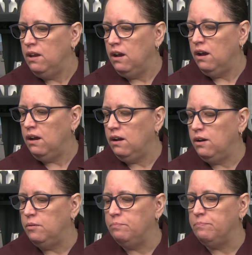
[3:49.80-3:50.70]

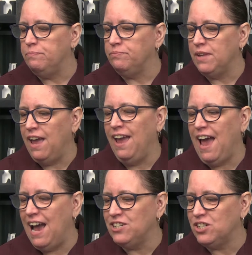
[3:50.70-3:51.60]

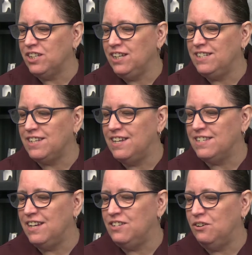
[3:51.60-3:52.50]
Ashley says
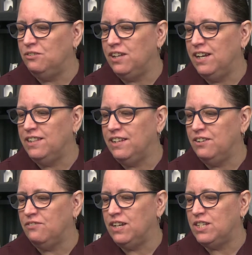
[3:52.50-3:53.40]
I don't like the
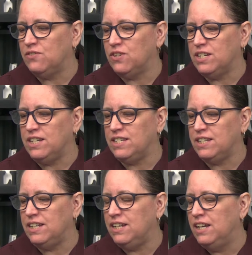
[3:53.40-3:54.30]
interface for
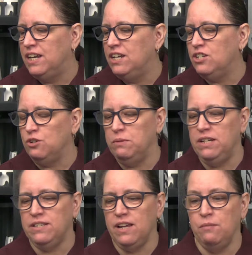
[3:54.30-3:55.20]
DC. Too many
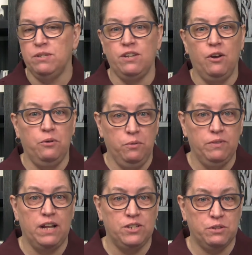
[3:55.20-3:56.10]
steps. So
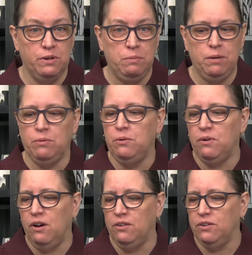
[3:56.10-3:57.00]
that's 3 people. We're
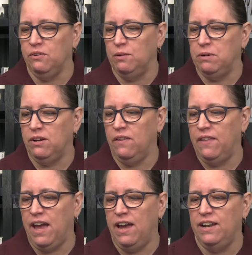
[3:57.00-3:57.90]
all in agreement on
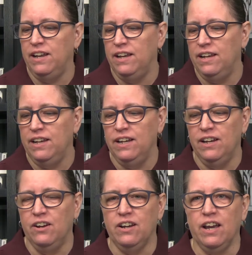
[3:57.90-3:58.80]
that.
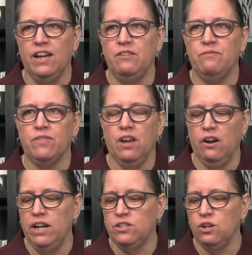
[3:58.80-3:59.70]
Okay. All
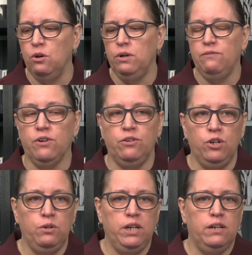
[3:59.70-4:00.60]
right. So if
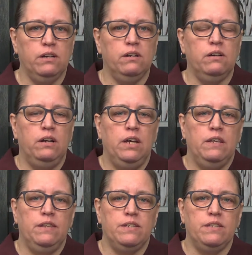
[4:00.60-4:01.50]
new here,
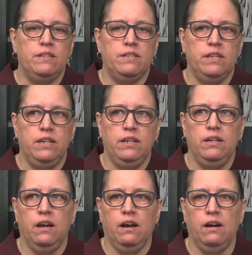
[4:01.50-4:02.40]
this is
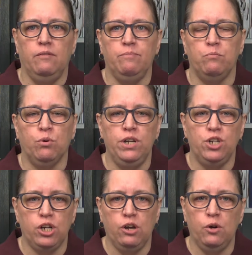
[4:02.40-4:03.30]
the
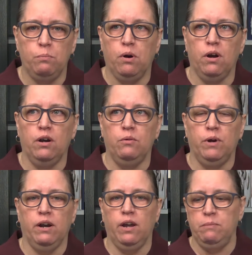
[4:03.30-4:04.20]
pre-show part
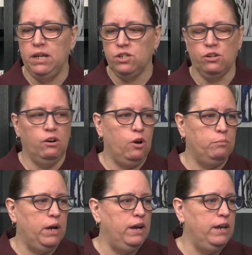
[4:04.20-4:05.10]
where I make sure all
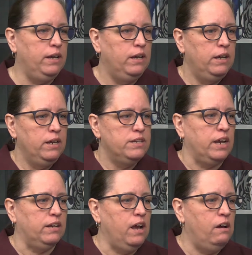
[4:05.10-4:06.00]
my
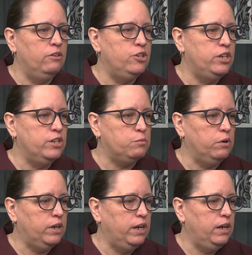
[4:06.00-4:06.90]
technology is
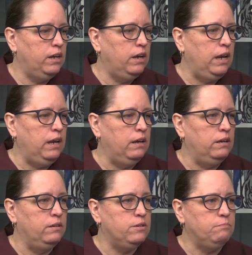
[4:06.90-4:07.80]
working, and